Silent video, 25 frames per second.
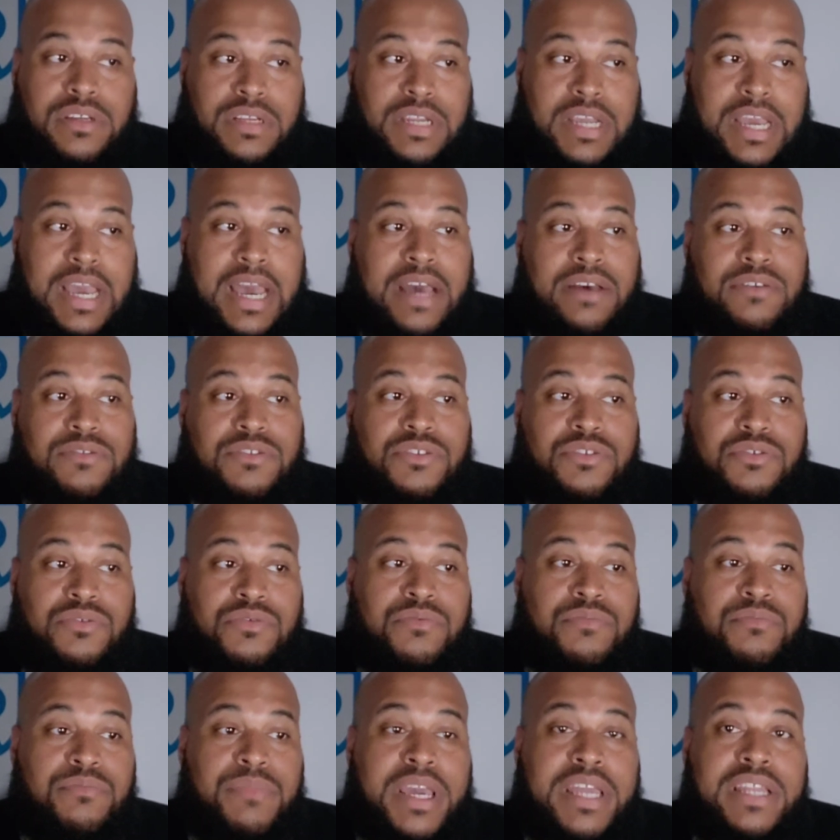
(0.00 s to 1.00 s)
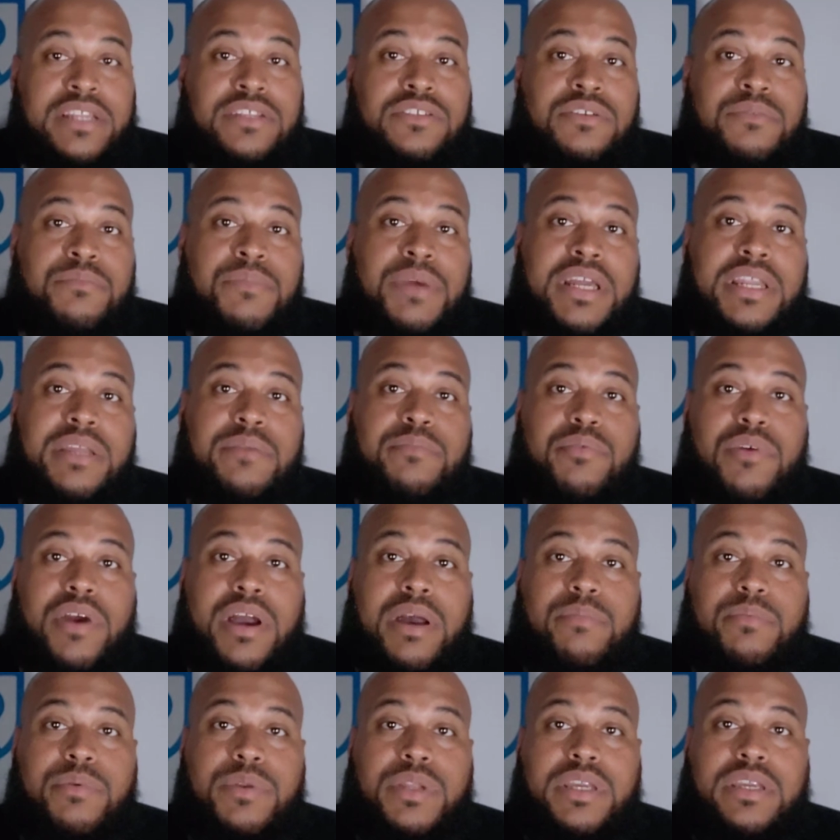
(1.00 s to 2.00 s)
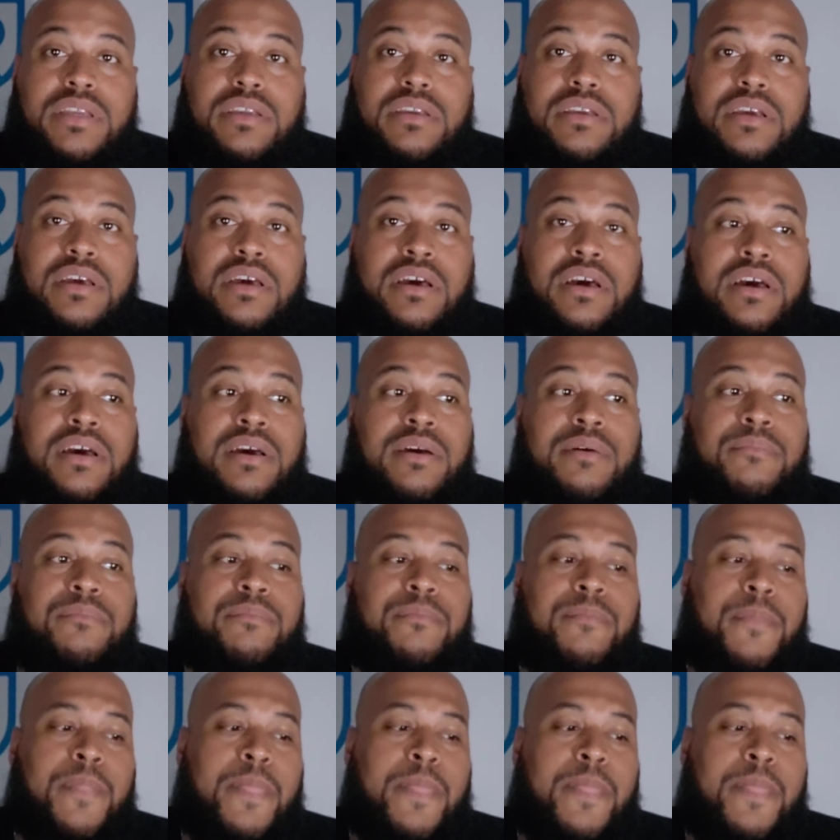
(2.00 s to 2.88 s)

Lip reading: how to manage your money properly. I